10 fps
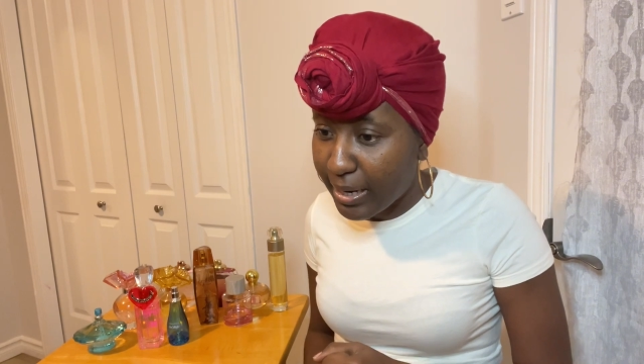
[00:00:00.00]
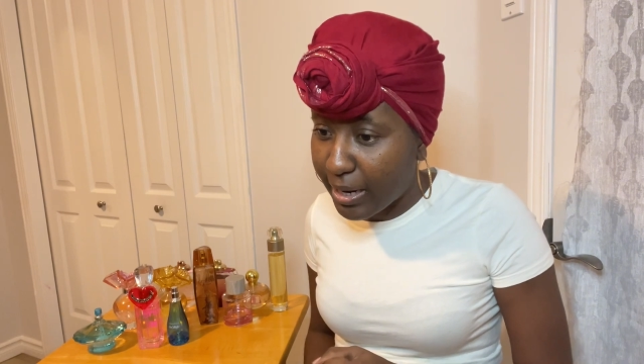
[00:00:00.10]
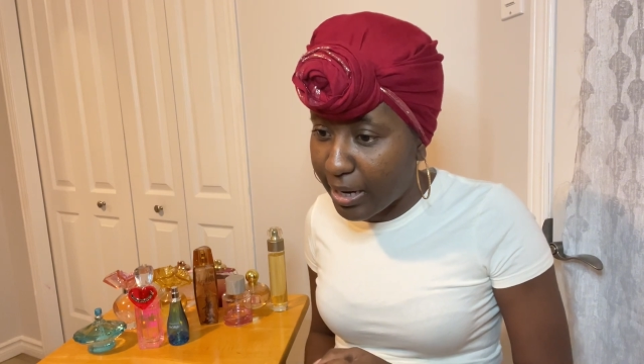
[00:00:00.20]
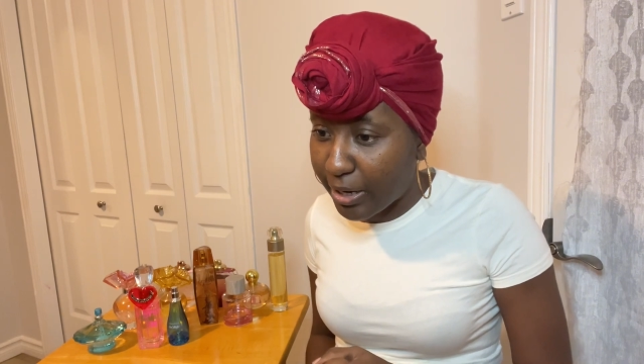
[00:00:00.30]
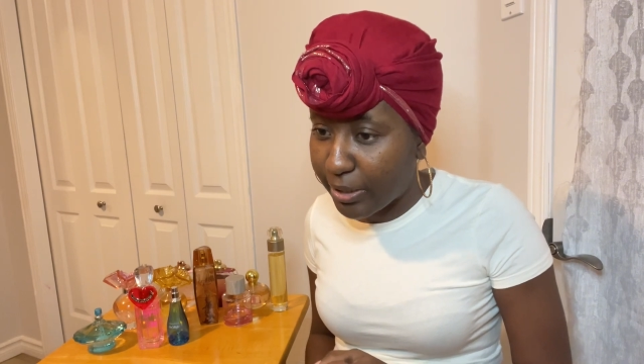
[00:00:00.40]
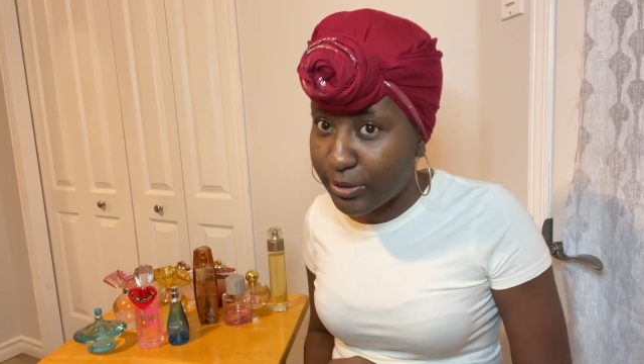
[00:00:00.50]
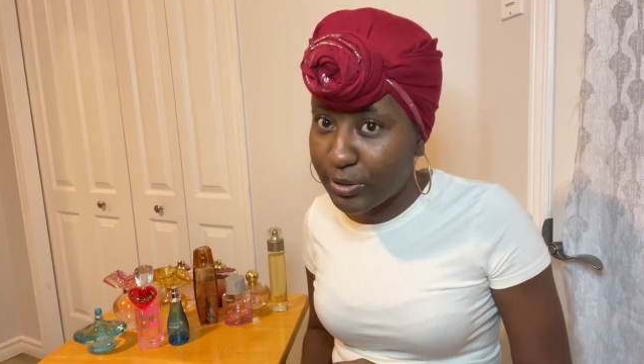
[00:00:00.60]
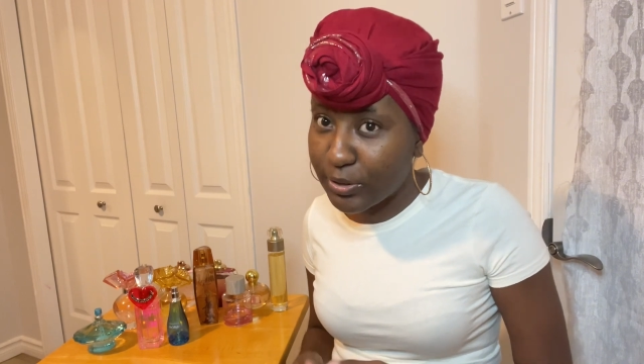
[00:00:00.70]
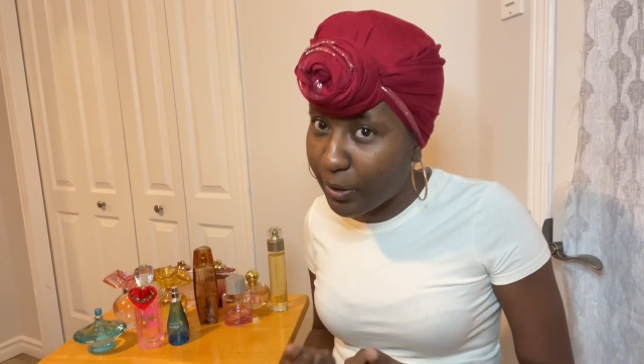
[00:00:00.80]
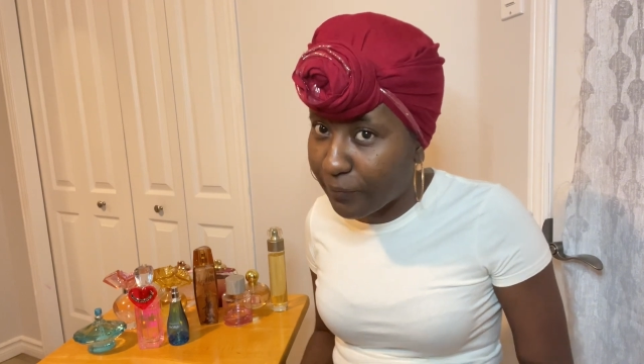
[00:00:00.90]
or
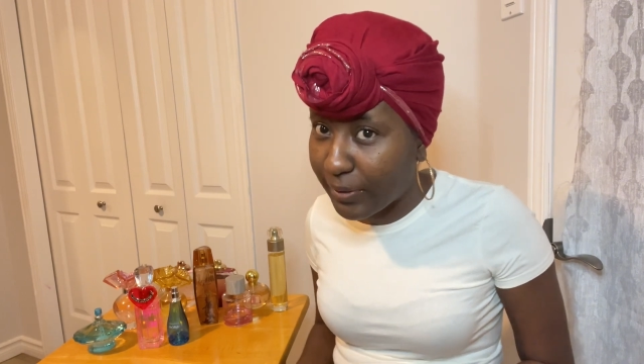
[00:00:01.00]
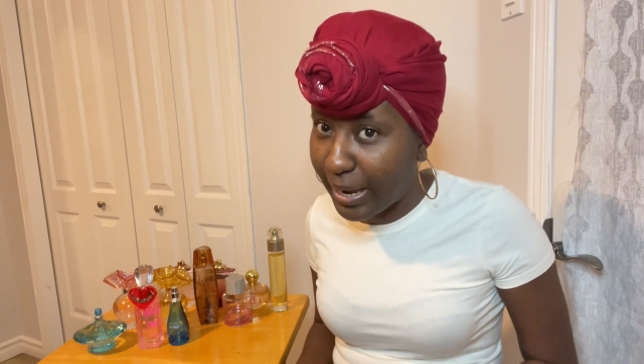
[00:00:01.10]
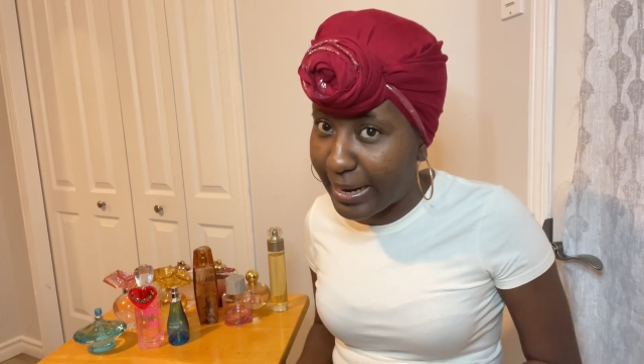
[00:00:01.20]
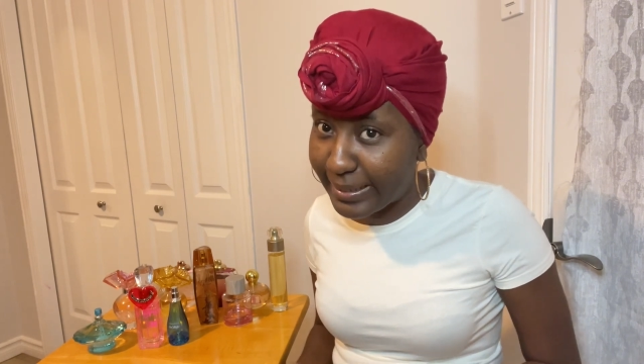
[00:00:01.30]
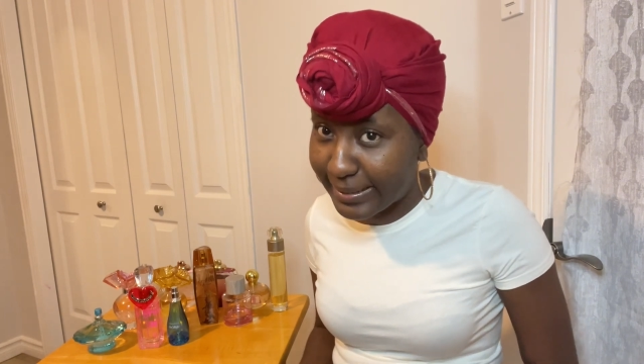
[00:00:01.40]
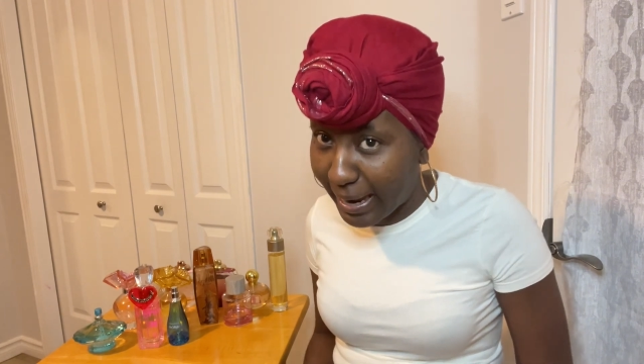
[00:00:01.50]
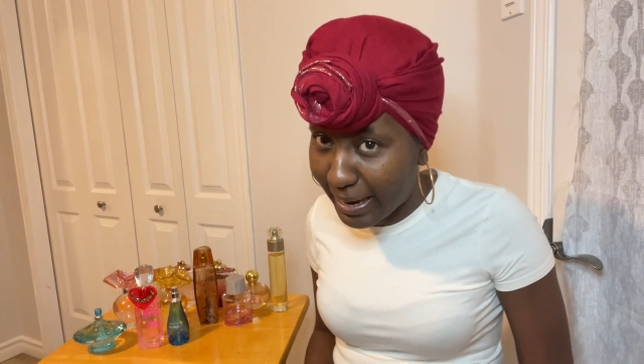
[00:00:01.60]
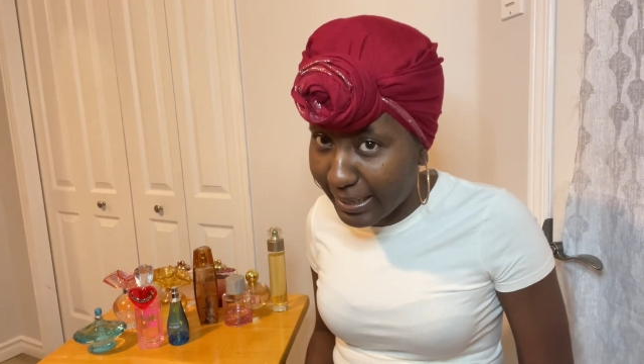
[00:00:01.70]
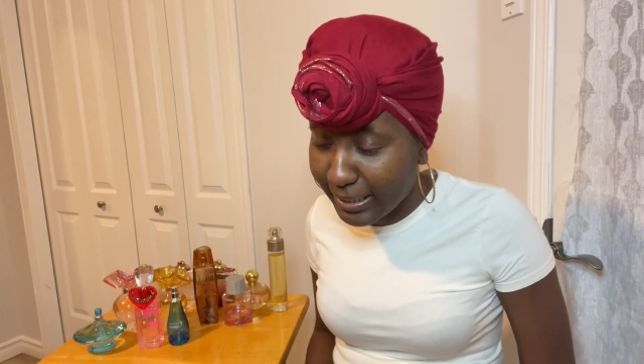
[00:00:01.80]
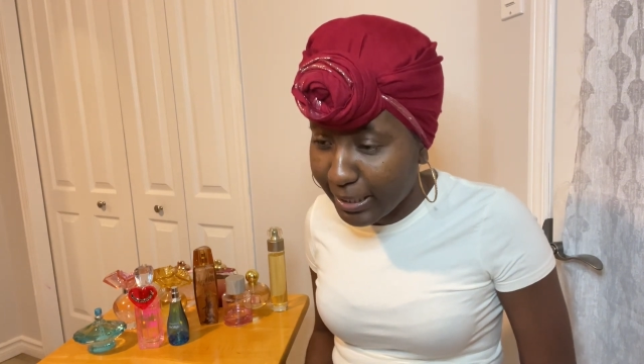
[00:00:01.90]
stuff like
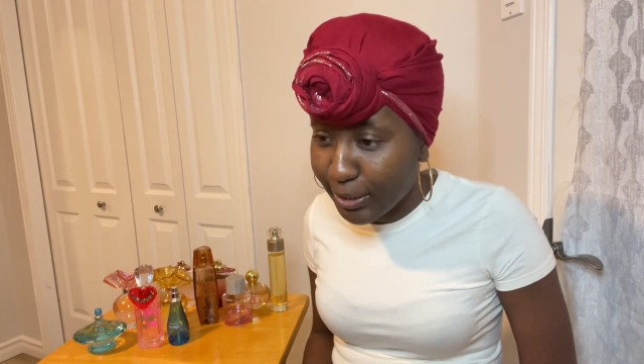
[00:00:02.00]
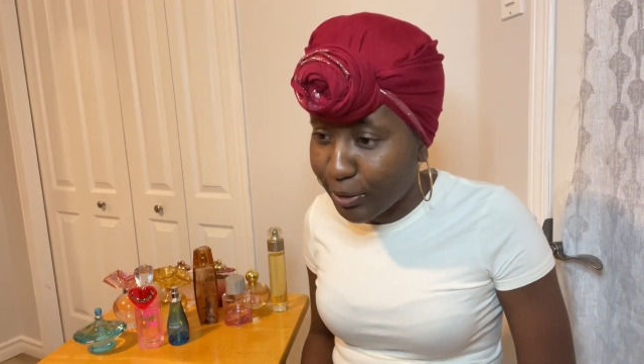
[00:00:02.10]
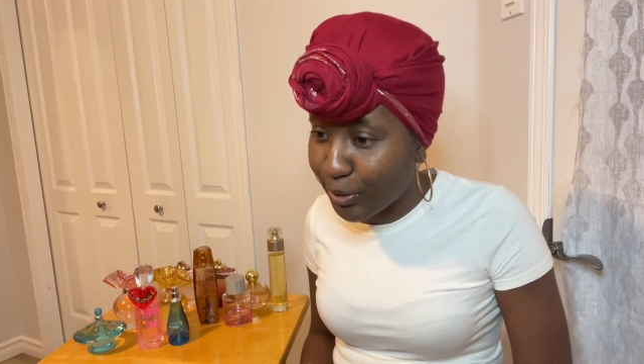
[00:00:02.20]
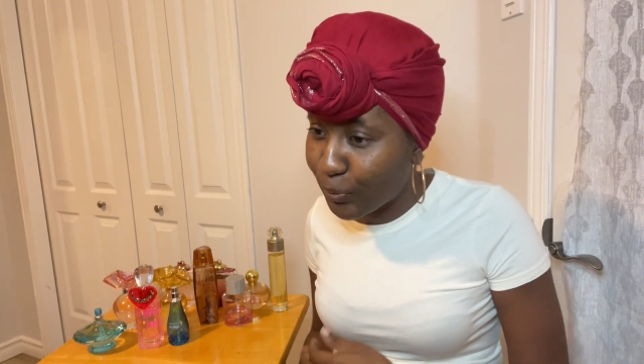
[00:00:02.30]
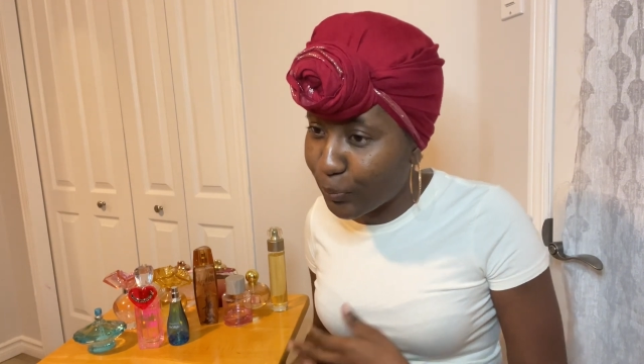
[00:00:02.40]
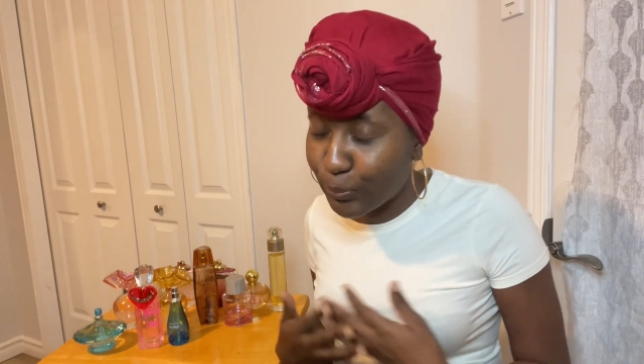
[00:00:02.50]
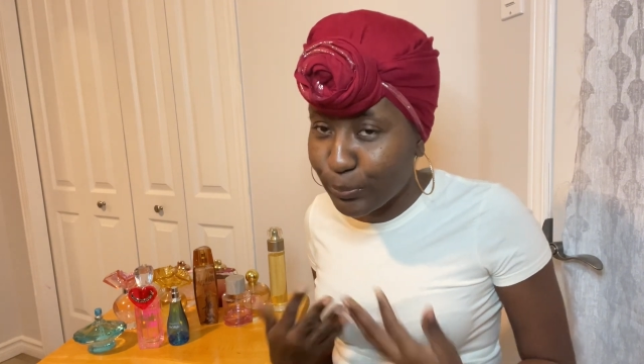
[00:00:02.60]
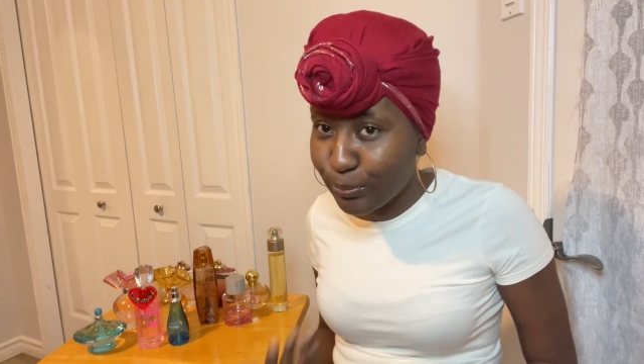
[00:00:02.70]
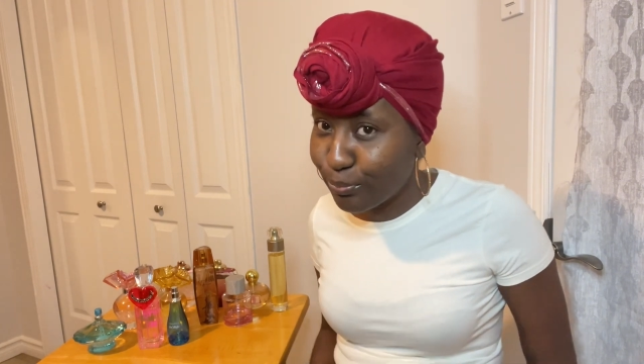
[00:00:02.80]
that, you know.